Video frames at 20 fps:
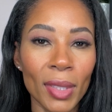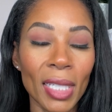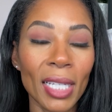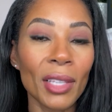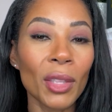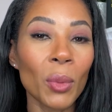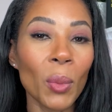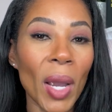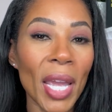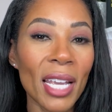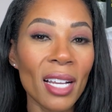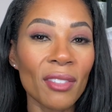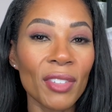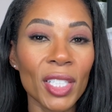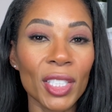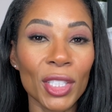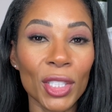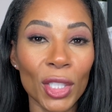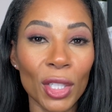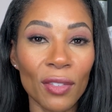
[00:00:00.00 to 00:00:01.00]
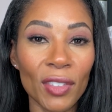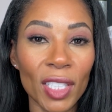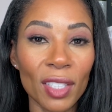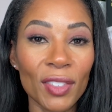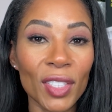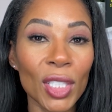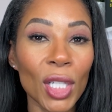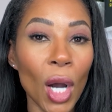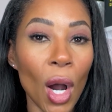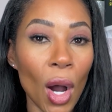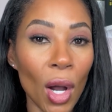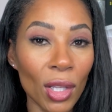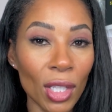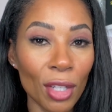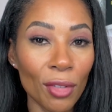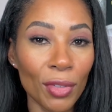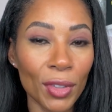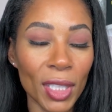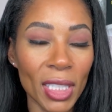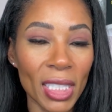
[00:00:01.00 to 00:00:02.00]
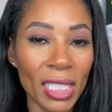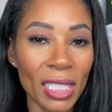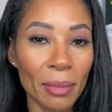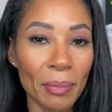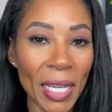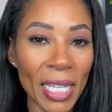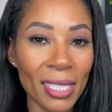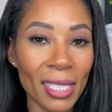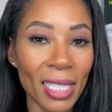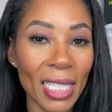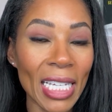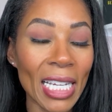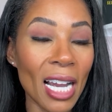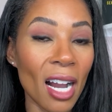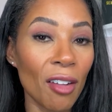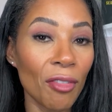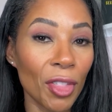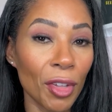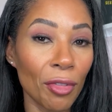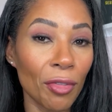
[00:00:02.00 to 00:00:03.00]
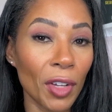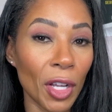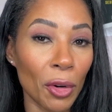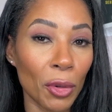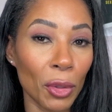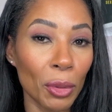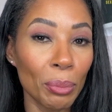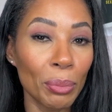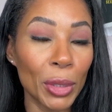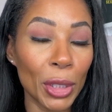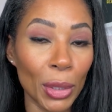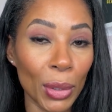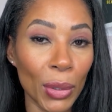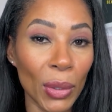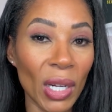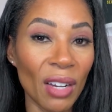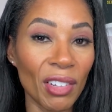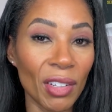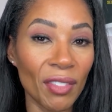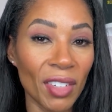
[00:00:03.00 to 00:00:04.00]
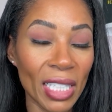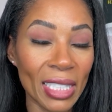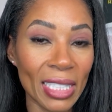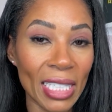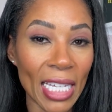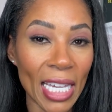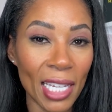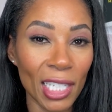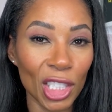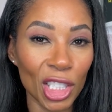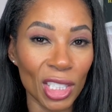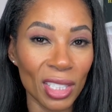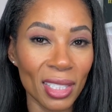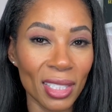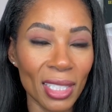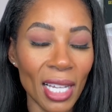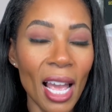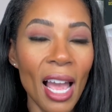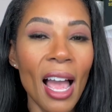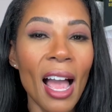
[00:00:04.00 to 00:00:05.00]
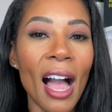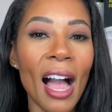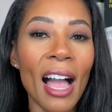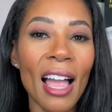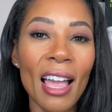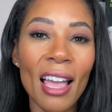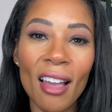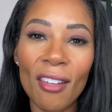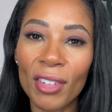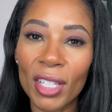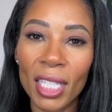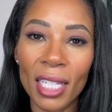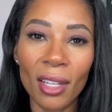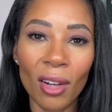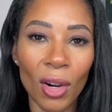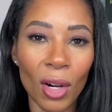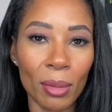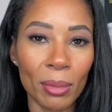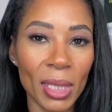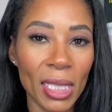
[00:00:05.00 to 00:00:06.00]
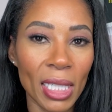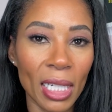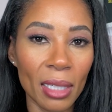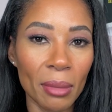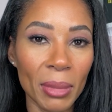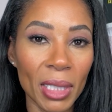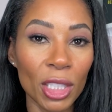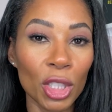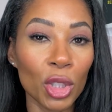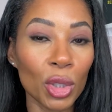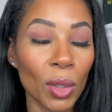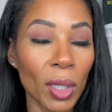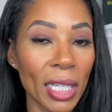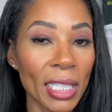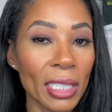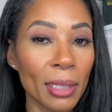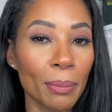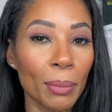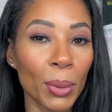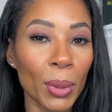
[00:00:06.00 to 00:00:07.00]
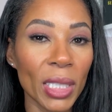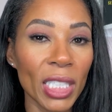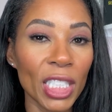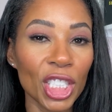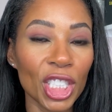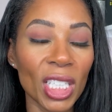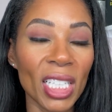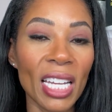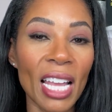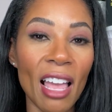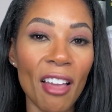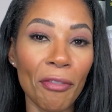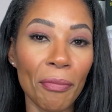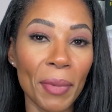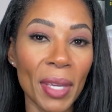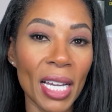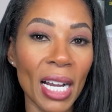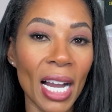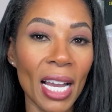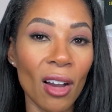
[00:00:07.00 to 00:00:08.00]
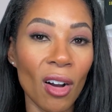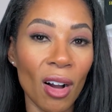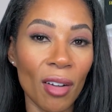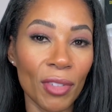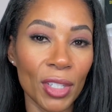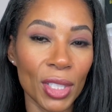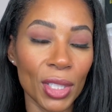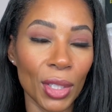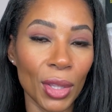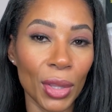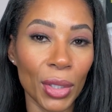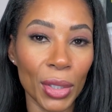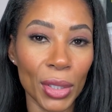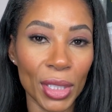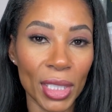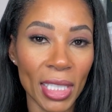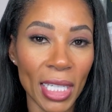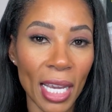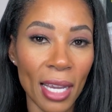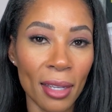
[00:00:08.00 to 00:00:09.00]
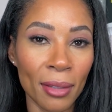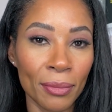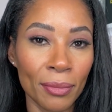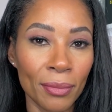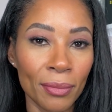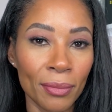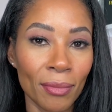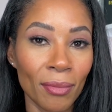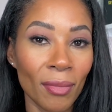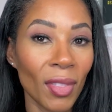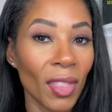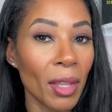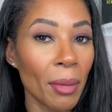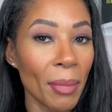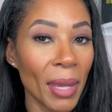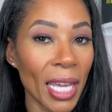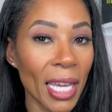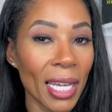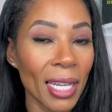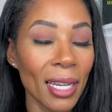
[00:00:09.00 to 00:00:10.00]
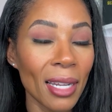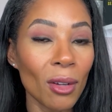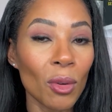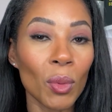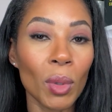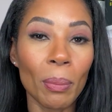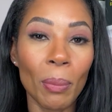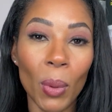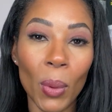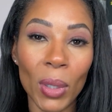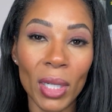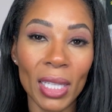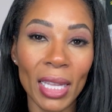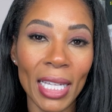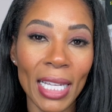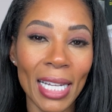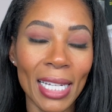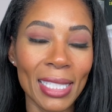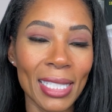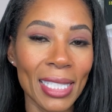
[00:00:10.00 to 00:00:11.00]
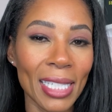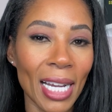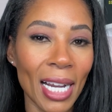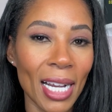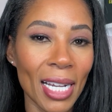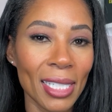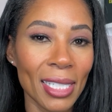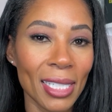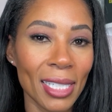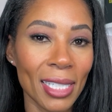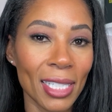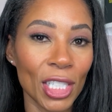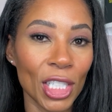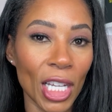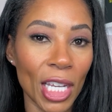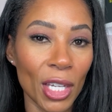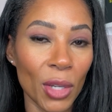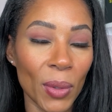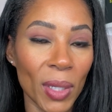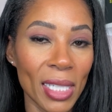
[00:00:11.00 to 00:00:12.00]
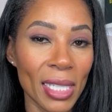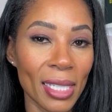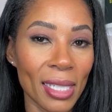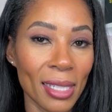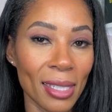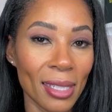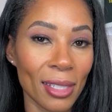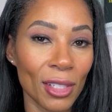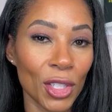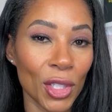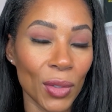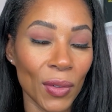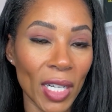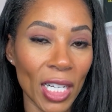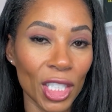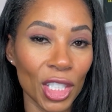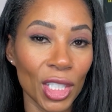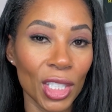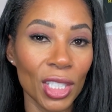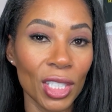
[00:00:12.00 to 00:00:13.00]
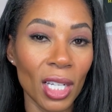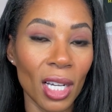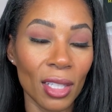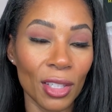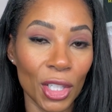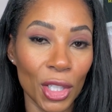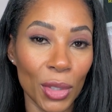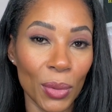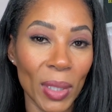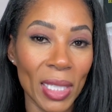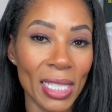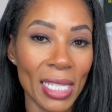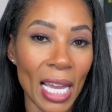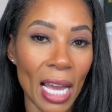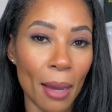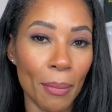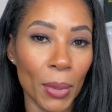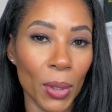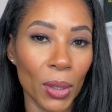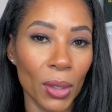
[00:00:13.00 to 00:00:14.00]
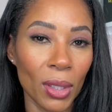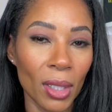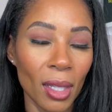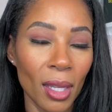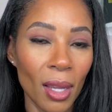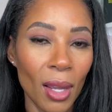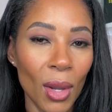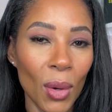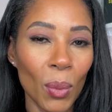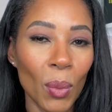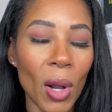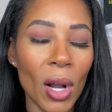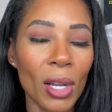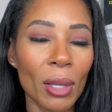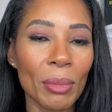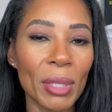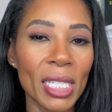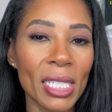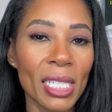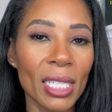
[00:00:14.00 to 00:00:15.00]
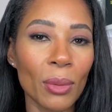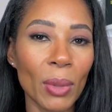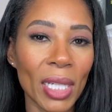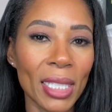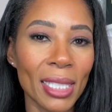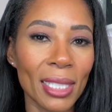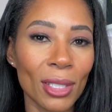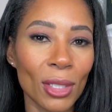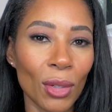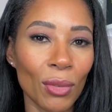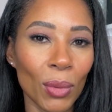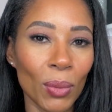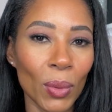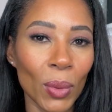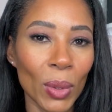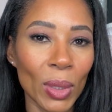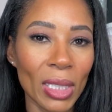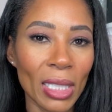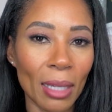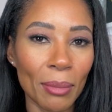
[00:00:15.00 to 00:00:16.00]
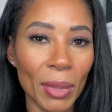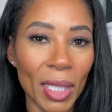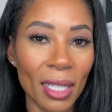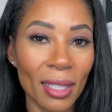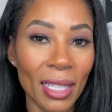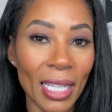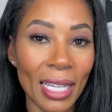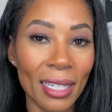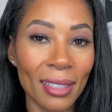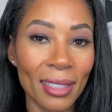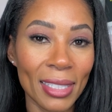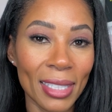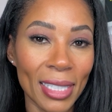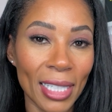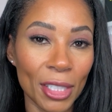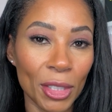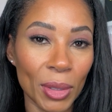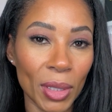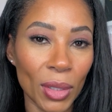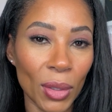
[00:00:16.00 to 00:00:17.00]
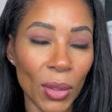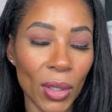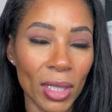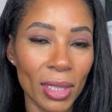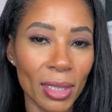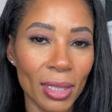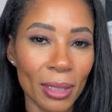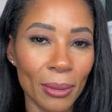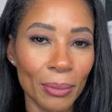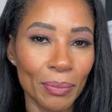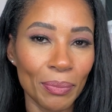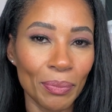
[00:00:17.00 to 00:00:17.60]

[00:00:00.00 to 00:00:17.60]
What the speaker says: In the wake of conservatives calling for the dismantling of the Federal Bureau of Investigations, a heavily armed gunman tried to breach an FBI office on Thursday. The man reportedly has ties to the January 6th insurrection on the U.S. Capitol. Welcome into TYT's Overruled. I'm legal analyst Adrienne Lawrence.